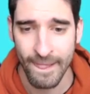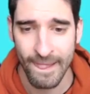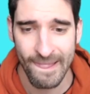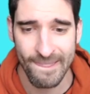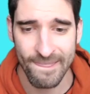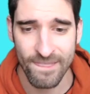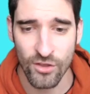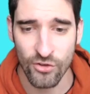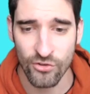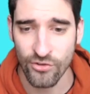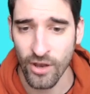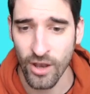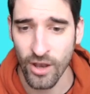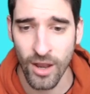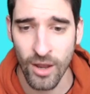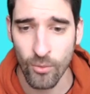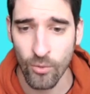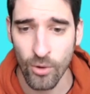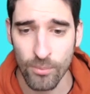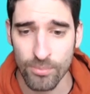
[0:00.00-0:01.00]
there's a
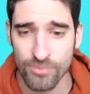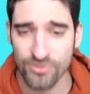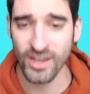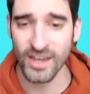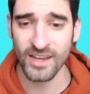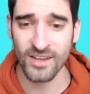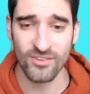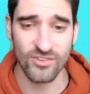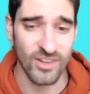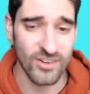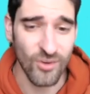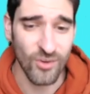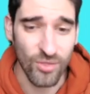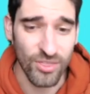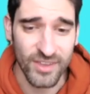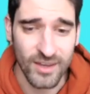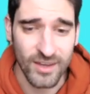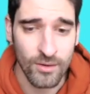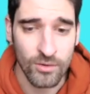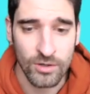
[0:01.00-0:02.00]
low upside because I don't
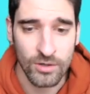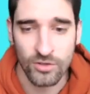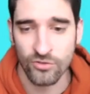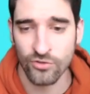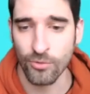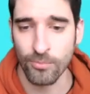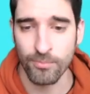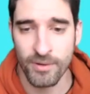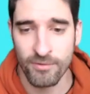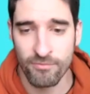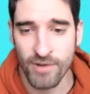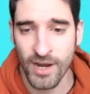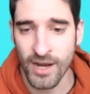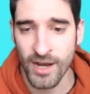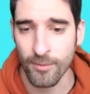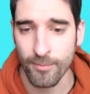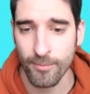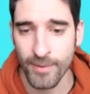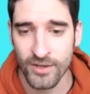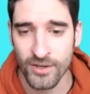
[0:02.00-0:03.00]
think I'm going to jump in
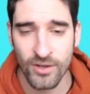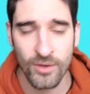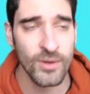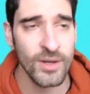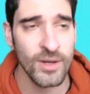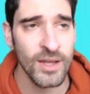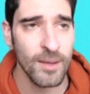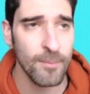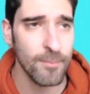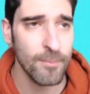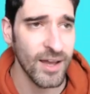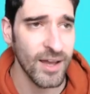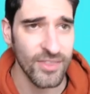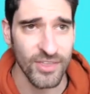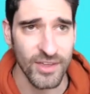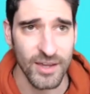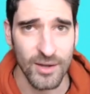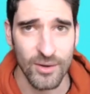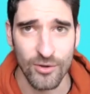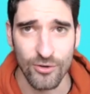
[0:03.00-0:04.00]
rank by doing it, but I
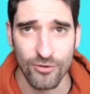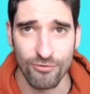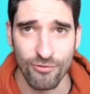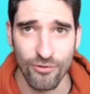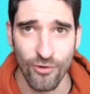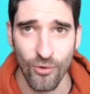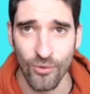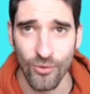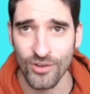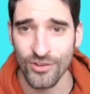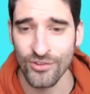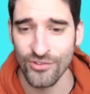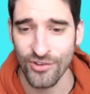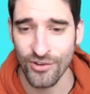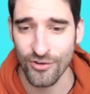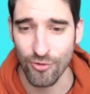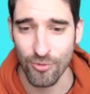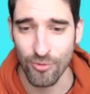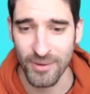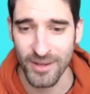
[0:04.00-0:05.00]
think I would fall
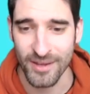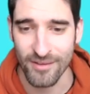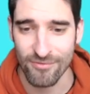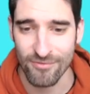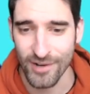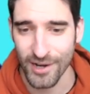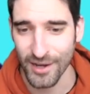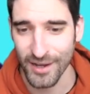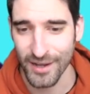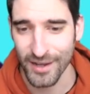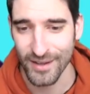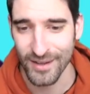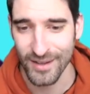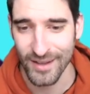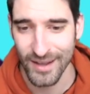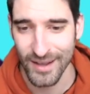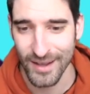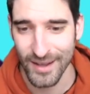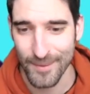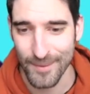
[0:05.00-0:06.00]
considerably in rank
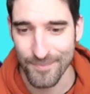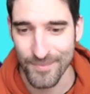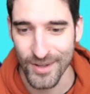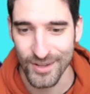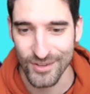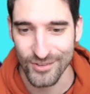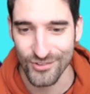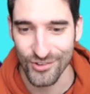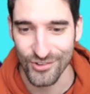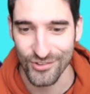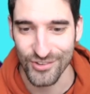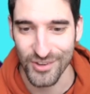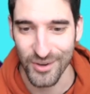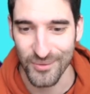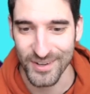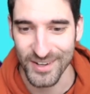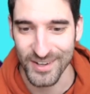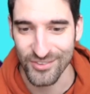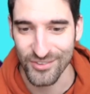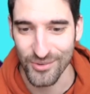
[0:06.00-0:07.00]
just
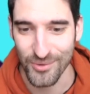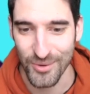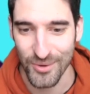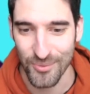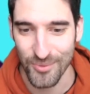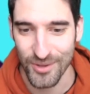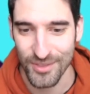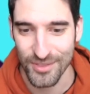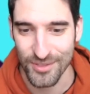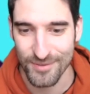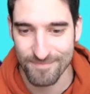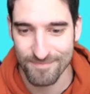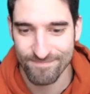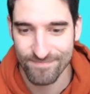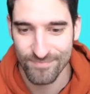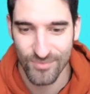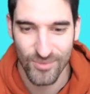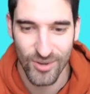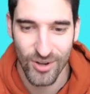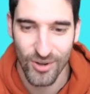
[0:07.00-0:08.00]
going into it with
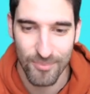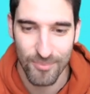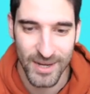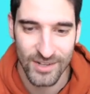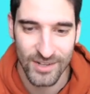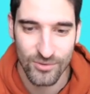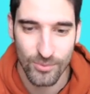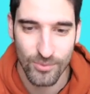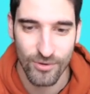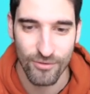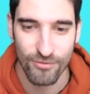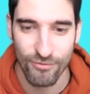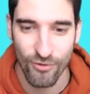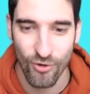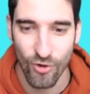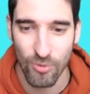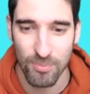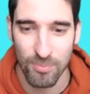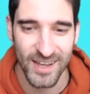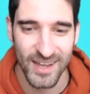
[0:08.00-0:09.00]
a maximum of
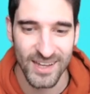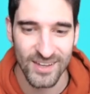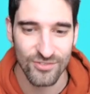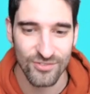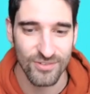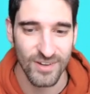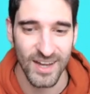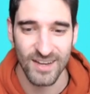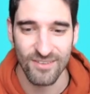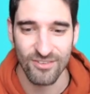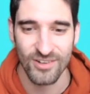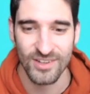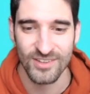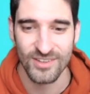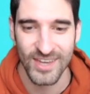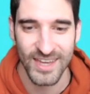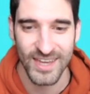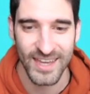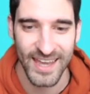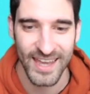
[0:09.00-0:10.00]
4 players, 5, or I
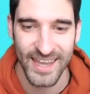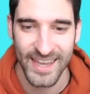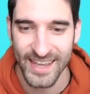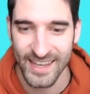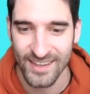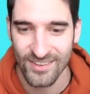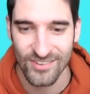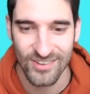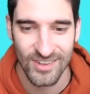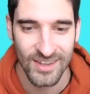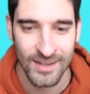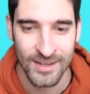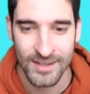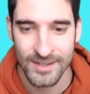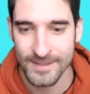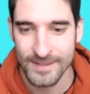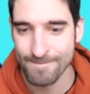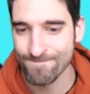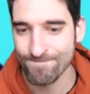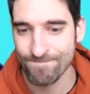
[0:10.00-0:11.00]
take a hit.
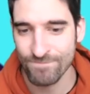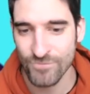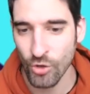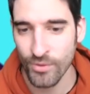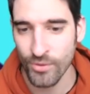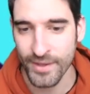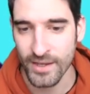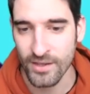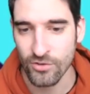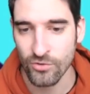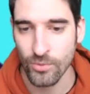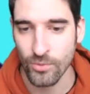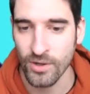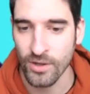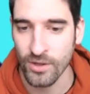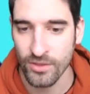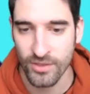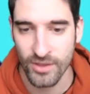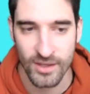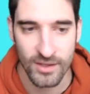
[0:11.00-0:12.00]
Don't think it's
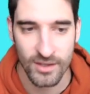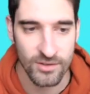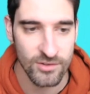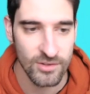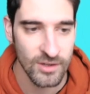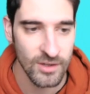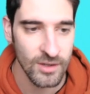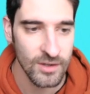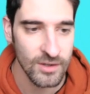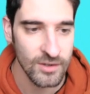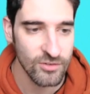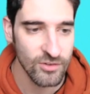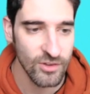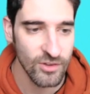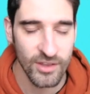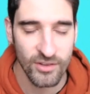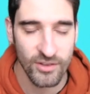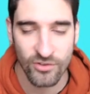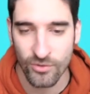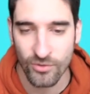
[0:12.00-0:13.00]
worth it. So
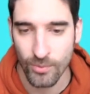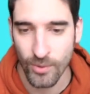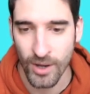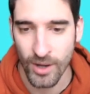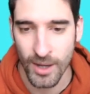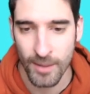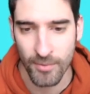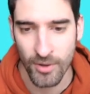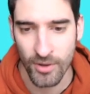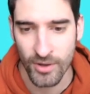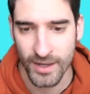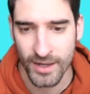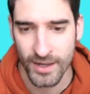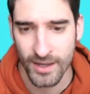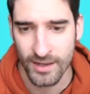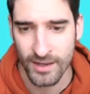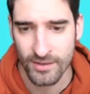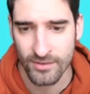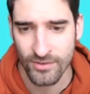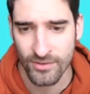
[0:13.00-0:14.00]
this is what I'm looking
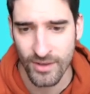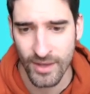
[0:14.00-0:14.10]
at.